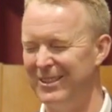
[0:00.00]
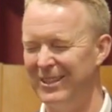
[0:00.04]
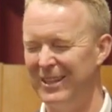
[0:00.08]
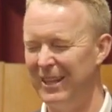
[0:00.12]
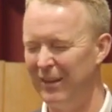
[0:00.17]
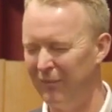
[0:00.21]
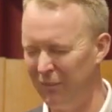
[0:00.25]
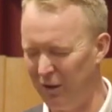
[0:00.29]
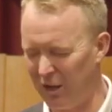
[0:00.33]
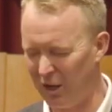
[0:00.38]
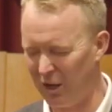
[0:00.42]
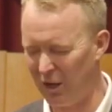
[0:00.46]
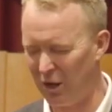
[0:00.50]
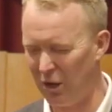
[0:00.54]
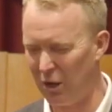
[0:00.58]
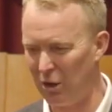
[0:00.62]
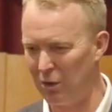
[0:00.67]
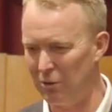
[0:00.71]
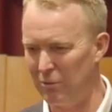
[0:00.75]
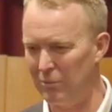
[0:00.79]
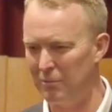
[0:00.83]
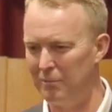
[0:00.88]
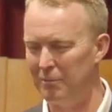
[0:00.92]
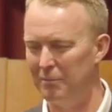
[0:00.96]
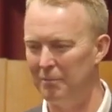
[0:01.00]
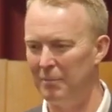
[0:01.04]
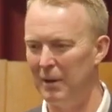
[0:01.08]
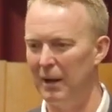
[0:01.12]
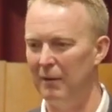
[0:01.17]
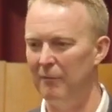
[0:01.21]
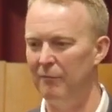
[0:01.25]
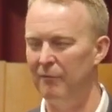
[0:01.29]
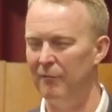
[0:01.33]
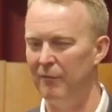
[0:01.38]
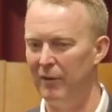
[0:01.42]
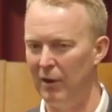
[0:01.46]
give it a go,
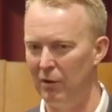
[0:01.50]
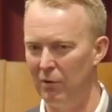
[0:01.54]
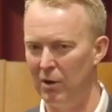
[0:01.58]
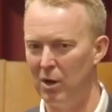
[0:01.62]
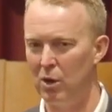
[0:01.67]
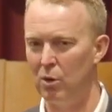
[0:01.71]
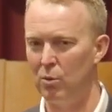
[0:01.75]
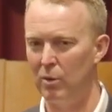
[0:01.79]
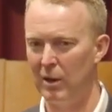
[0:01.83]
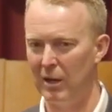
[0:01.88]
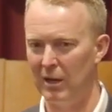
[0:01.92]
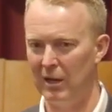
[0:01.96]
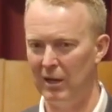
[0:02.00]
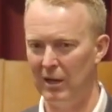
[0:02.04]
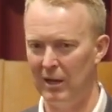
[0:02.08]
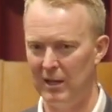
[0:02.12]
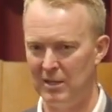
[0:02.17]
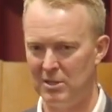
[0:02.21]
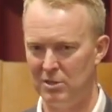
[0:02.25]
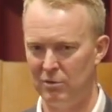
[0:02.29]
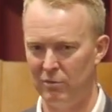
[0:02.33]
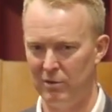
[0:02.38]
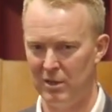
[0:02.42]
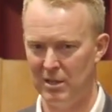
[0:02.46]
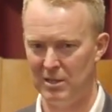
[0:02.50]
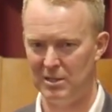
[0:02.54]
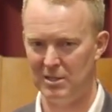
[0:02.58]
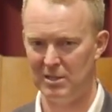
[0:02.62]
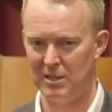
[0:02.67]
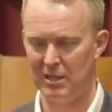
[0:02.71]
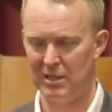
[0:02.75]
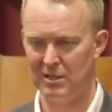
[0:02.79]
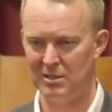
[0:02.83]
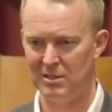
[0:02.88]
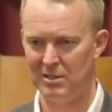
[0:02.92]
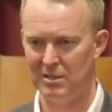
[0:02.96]
but very quickly let's
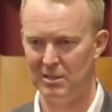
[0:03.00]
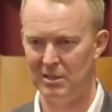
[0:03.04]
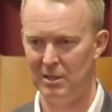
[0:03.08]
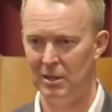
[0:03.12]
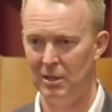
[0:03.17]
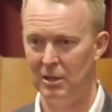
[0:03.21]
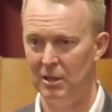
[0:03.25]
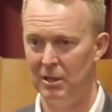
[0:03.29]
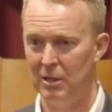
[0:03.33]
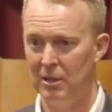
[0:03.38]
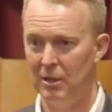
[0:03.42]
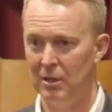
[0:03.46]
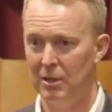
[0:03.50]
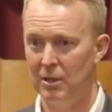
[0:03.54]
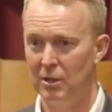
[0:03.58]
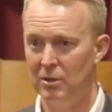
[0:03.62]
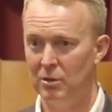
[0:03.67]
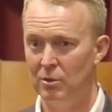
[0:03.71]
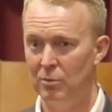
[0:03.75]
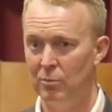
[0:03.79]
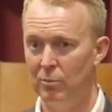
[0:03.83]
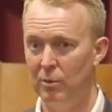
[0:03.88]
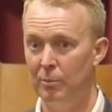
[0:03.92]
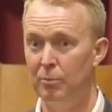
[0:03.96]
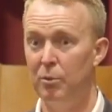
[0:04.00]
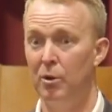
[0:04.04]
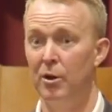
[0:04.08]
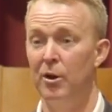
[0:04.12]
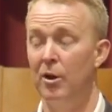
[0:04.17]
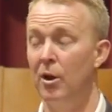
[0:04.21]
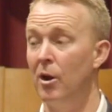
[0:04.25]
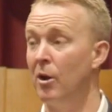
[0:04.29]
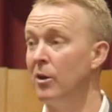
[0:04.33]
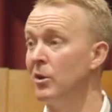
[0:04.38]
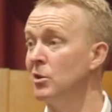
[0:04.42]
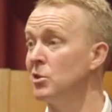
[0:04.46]
reassess. We put
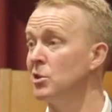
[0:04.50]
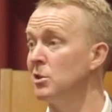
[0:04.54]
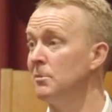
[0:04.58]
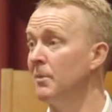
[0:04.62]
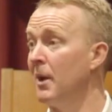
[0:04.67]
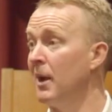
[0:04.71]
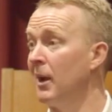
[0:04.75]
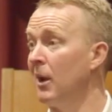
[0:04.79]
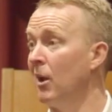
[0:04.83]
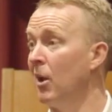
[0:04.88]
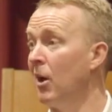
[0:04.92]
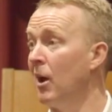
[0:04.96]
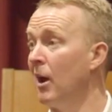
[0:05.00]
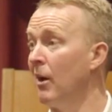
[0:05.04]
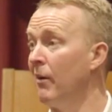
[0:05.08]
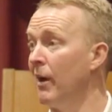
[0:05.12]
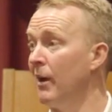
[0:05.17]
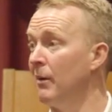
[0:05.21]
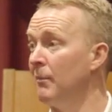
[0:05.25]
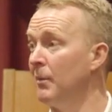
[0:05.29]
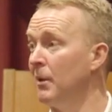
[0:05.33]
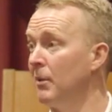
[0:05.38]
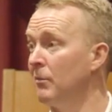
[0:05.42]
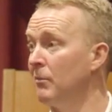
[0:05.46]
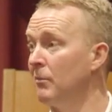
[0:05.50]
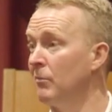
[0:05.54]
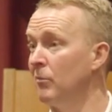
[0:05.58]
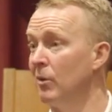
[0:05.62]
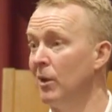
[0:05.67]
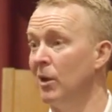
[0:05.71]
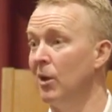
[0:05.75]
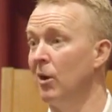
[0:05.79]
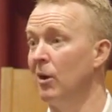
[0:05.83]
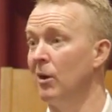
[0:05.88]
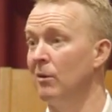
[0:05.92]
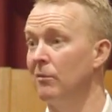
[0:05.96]
it on and she made a liar out of me. We
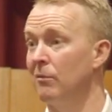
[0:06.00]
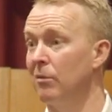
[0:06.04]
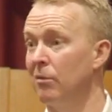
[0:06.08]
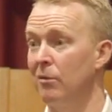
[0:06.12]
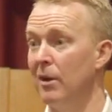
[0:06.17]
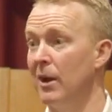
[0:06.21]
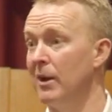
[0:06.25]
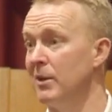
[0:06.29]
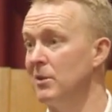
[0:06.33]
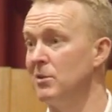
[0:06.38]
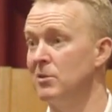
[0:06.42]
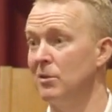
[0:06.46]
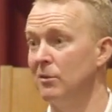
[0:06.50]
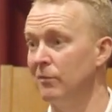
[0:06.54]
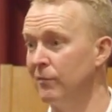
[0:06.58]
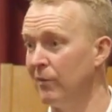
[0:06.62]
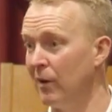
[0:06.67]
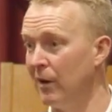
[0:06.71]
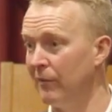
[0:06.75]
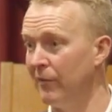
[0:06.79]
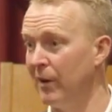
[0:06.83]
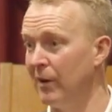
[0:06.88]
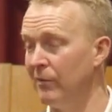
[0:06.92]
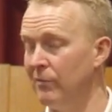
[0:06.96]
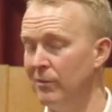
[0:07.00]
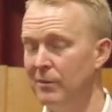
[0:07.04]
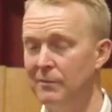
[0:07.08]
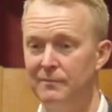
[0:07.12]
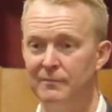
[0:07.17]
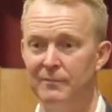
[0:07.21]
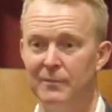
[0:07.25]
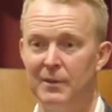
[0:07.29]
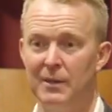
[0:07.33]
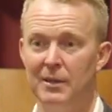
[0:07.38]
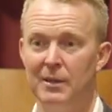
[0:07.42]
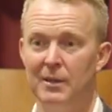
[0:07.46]
got 382 500.
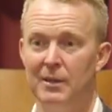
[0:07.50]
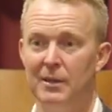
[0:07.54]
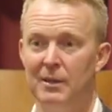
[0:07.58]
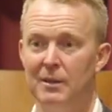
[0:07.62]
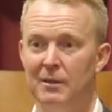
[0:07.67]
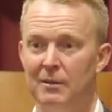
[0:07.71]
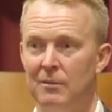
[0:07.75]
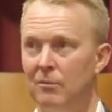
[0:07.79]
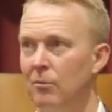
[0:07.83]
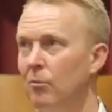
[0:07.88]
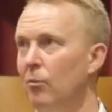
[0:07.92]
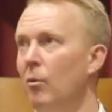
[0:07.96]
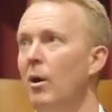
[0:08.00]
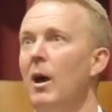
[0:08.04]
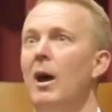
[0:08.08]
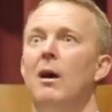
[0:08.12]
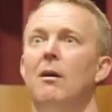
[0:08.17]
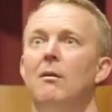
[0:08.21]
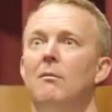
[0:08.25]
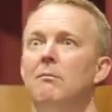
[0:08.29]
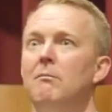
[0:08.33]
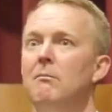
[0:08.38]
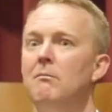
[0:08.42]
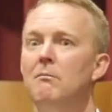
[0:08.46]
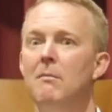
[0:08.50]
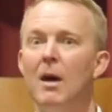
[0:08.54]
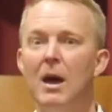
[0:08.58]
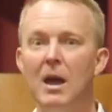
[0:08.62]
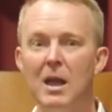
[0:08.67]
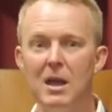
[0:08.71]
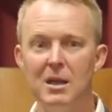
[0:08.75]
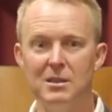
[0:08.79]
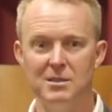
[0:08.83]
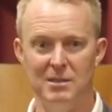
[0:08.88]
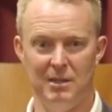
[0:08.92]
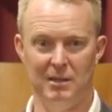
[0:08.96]
Wow,
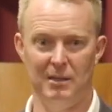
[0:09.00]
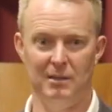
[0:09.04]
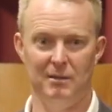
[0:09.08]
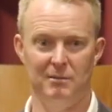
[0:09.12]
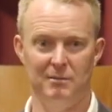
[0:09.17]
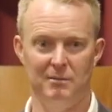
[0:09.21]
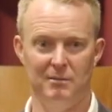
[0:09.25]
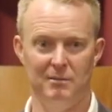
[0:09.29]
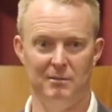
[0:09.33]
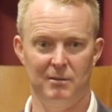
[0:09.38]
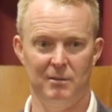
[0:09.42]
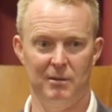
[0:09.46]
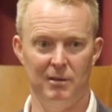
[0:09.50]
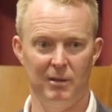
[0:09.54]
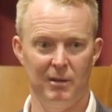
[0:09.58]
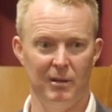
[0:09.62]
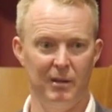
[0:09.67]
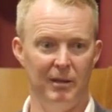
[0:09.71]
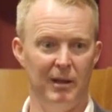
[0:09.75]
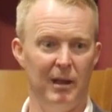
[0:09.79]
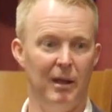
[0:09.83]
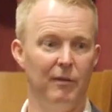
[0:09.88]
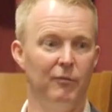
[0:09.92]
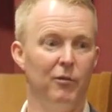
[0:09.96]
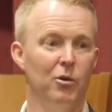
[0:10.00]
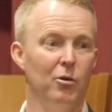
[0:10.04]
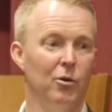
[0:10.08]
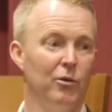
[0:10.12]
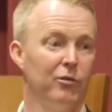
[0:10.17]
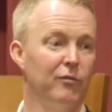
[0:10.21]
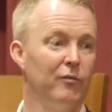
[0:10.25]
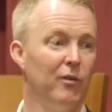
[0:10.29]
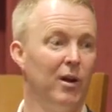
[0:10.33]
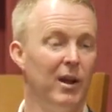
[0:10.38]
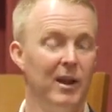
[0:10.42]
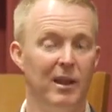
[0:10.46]
amazing. Now, of
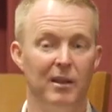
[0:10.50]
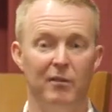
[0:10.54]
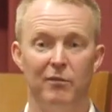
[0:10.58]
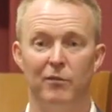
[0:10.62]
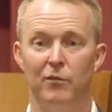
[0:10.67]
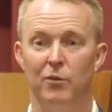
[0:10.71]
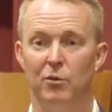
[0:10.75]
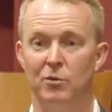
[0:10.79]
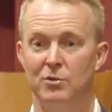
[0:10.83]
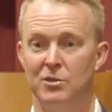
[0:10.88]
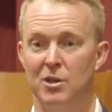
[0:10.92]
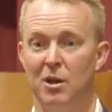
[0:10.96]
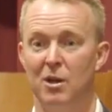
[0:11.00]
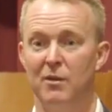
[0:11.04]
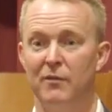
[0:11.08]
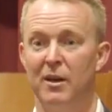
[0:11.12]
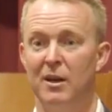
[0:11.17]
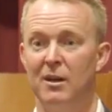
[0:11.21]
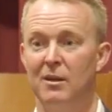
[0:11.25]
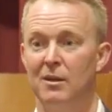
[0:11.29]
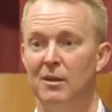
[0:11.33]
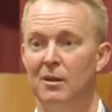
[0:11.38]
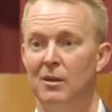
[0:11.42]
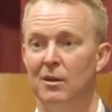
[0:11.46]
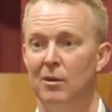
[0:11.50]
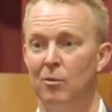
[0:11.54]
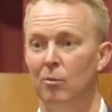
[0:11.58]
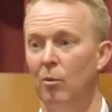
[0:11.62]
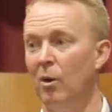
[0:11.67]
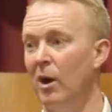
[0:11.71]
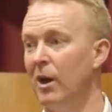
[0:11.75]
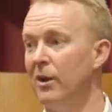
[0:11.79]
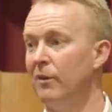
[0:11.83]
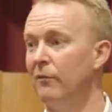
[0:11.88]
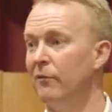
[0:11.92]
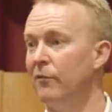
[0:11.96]
course, finance falls over.
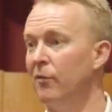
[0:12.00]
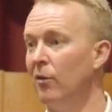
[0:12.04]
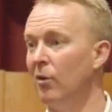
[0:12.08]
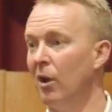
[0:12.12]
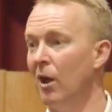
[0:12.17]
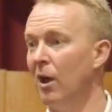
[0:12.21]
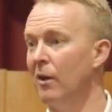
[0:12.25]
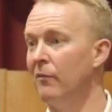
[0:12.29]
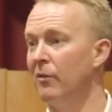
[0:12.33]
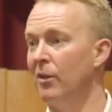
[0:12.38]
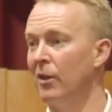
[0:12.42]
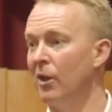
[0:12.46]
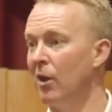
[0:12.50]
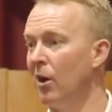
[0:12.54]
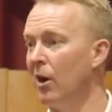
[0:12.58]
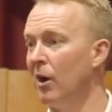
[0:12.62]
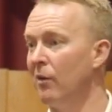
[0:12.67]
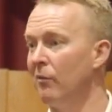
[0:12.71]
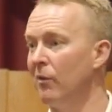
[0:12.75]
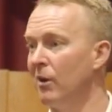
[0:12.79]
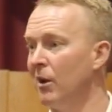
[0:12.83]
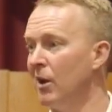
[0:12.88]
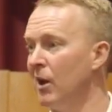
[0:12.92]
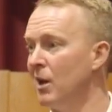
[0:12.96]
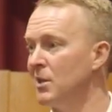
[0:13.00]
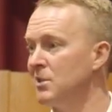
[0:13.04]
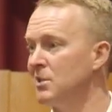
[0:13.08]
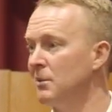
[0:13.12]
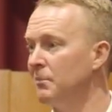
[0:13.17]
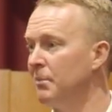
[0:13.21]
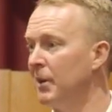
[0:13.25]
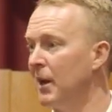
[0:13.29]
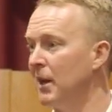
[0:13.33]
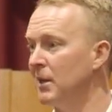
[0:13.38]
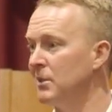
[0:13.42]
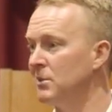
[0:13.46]
Why did it fall over? The guy realised
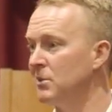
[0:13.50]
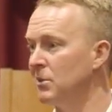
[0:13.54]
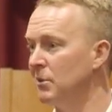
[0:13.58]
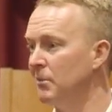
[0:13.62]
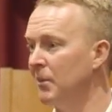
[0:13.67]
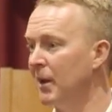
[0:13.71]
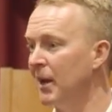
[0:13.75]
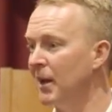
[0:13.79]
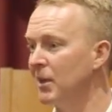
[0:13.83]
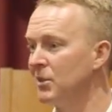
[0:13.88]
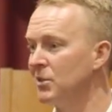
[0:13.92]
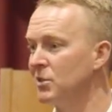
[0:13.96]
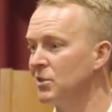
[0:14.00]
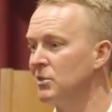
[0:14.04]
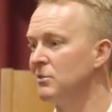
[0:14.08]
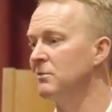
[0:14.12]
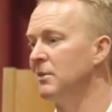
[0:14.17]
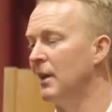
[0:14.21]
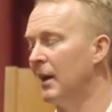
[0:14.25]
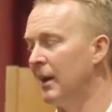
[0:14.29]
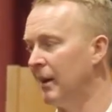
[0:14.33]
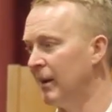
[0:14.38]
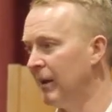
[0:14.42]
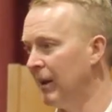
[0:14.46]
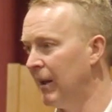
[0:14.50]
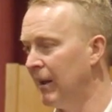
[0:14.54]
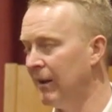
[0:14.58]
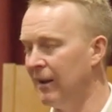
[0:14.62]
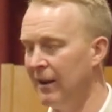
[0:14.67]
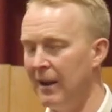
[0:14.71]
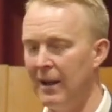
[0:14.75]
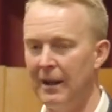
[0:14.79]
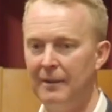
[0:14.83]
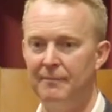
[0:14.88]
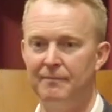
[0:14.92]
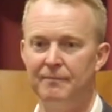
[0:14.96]
he'd paid too much, da da da
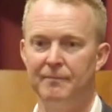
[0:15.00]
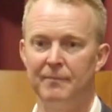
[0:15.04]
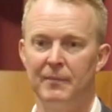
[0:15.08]
da.